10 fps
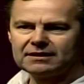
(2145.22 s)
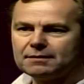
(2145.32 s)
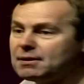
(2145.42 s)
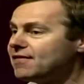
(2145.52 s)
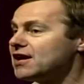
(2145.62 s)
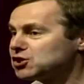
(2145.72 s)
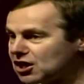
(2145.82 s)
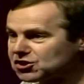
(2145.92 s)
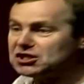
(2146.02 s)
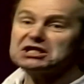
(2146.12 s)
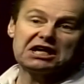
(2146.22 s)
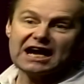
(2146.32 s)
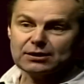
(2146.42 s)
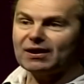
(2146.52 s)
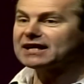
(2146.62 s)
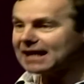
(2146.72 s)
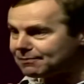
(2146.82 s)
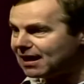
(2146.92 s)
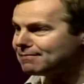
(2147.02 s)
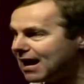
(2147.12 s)
But they just did it anyway and
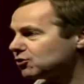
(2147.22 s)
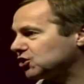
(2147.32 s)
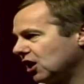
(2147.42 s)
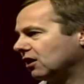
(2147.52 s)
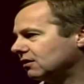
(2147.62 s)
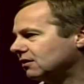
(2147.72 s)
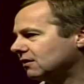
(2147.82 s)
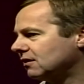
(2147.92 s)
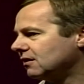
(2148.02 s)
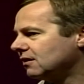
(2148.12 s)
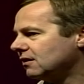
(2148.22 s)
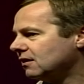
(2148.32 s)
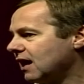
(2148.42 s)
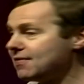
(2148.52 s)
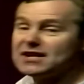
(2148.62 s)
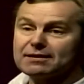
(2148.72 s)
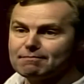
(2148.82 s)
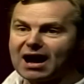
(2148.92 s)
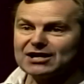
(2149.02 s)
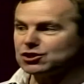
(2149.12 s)
kept their mouths shut. And they didn't
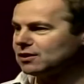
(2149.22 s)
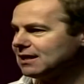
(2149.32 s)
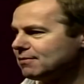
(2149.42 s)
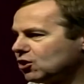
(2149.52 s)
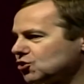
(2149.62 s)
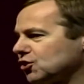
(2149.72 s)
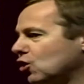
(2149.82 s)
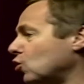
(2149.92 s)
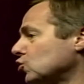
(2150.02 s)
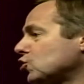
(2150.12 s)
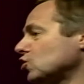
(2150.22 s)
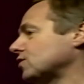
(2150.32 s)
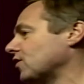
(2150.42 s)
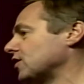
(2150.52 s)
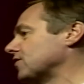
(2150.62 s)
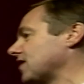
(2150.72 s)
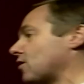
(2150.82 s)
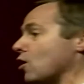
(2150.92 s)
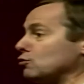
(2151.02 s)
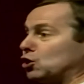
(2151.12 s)
mind doing it because they got all sorts of
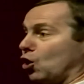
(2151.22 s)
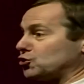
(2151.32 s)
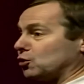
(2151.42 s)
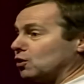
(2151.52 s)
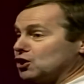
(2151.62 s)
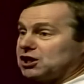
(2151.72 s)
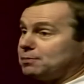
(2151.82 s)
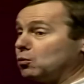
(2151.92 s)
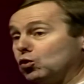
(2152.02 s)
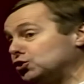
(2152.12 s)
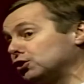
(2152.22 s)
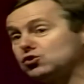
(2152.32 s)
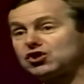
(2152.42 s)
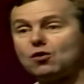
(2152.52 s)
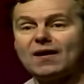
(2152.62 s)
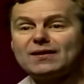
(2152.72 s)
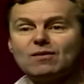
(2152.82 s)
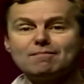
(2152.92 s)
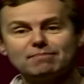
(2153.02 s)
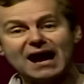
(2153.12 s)
their own God to worship and would do so when they
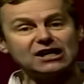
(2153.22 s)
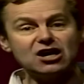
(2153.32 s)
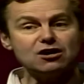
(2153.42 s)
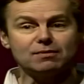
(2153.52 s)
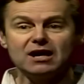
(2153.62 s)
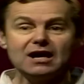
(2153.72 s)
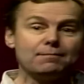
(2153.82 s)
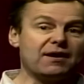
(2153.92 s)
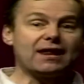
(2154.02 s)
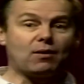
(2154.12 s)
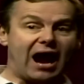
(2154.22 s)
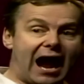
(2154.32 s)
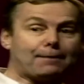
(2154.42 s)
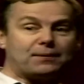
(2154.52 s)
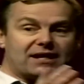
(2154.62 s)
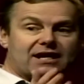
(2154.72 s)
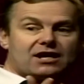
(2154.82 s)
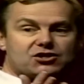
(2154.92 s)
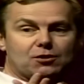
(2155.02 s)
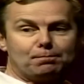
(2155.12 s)
went back home. But they were happy
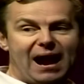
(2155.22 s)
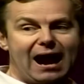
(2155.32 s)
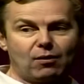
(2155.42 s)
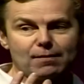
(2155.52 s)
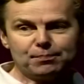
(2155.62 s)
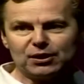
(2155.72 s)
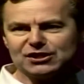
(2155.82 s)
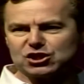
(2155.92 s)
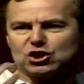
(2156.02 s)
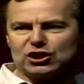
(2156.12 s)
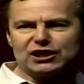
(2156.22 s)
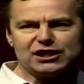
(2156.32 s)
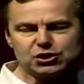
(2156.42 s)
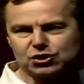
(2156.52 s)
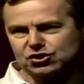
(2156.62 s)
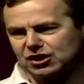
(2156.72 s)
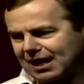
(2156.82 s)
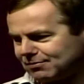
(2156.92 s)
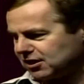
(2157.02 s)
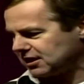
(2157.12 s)
to bow in political allegiance to
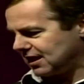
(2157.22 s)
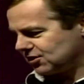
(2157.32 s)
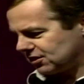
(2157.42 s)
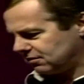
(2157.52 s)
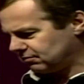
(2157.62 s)
Nebuchadnezzar.